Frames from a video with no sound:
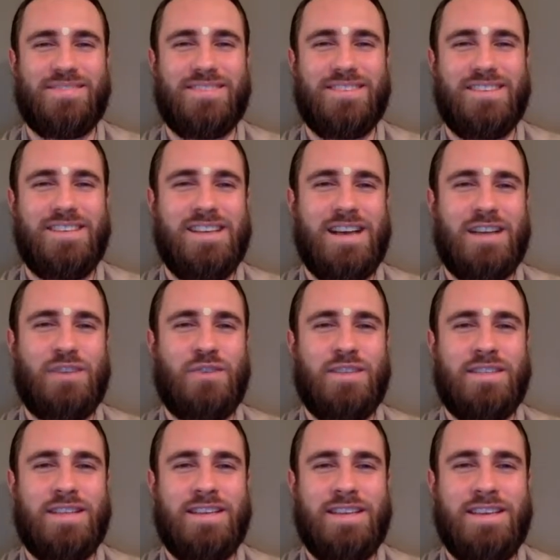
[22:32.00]
See, in
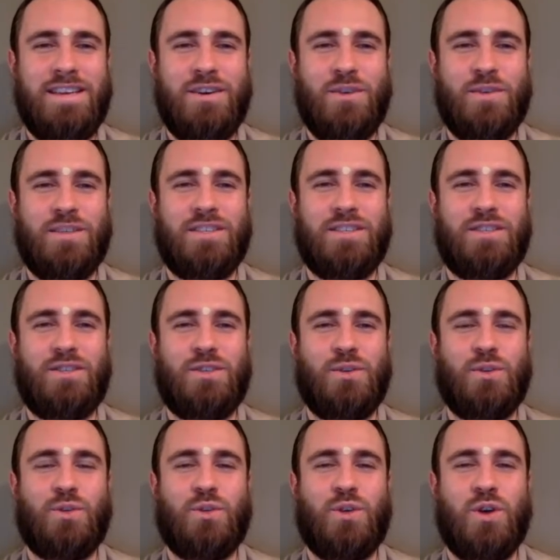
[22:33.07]
asuras, that ego is so
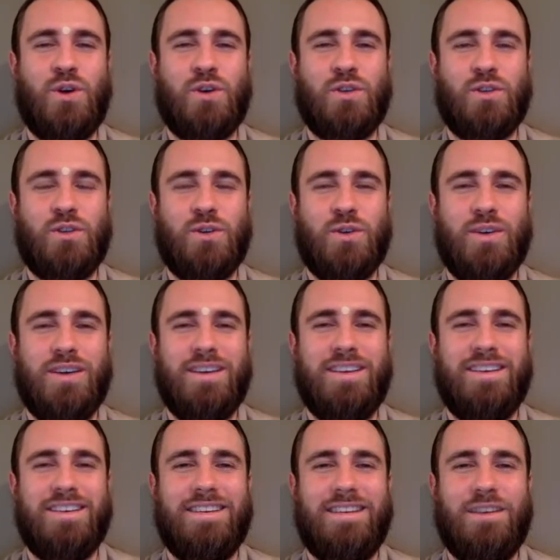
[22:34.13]
strong, so
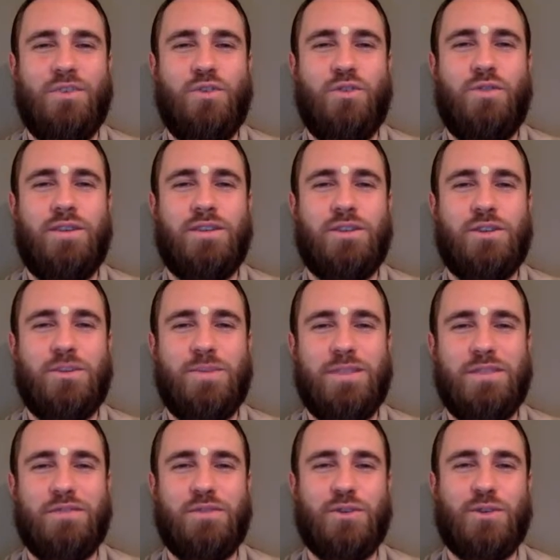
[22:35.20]
they all wanted to be
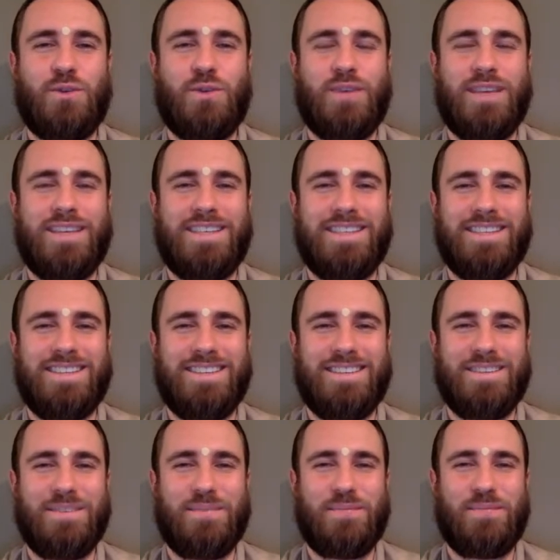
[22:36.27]
the first to taste it.
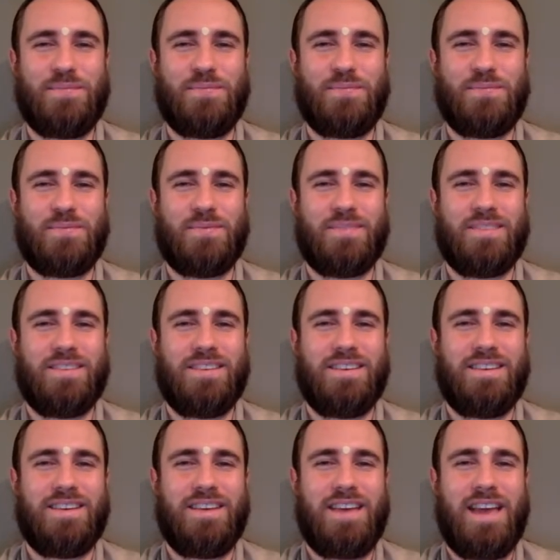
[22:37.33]

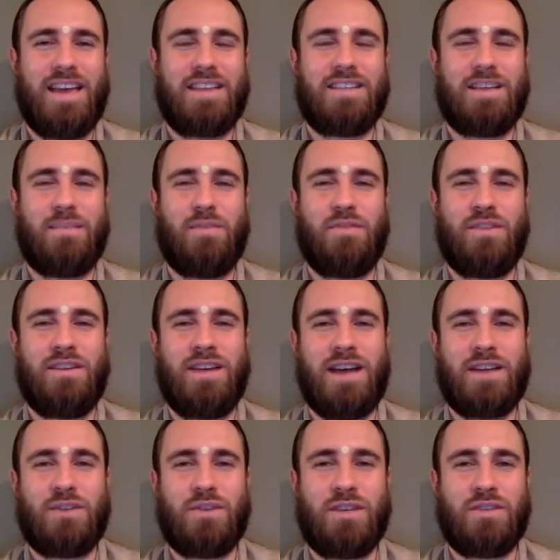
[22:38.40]
And some of the
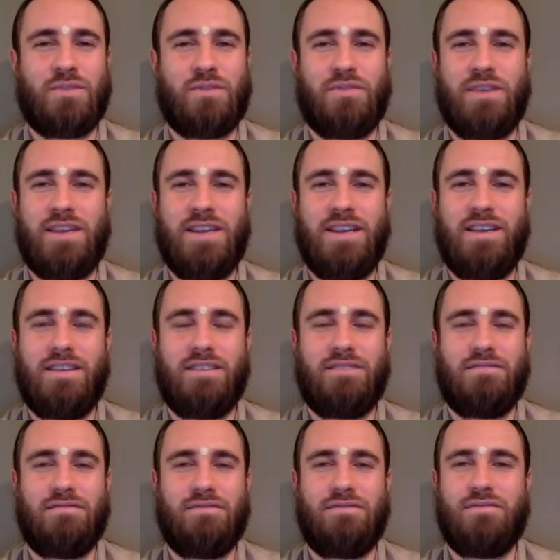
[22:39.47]
asuras were very,
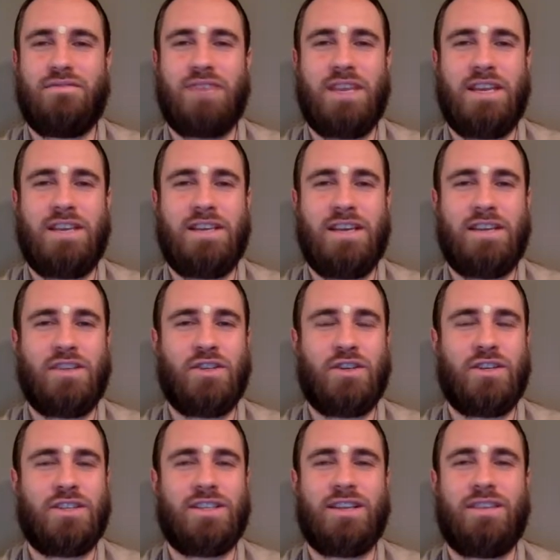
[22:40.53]
very
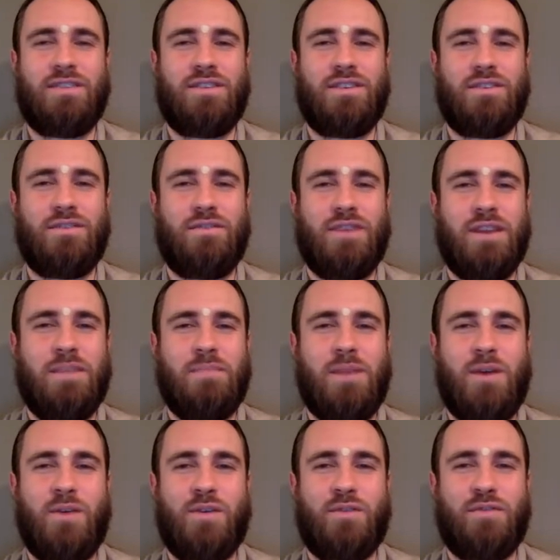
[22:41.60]
dangerous and very
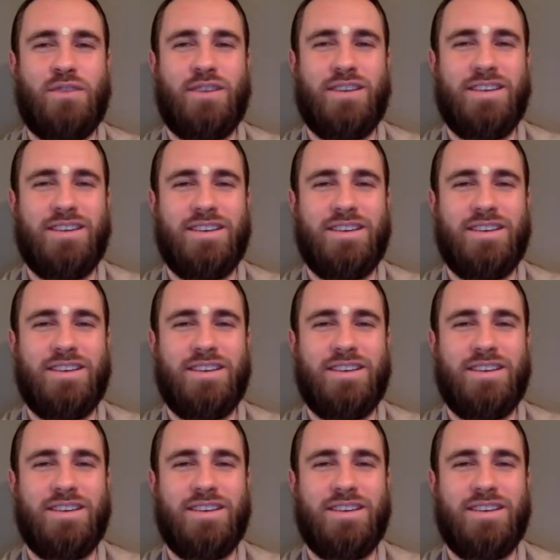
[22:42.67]
powerful.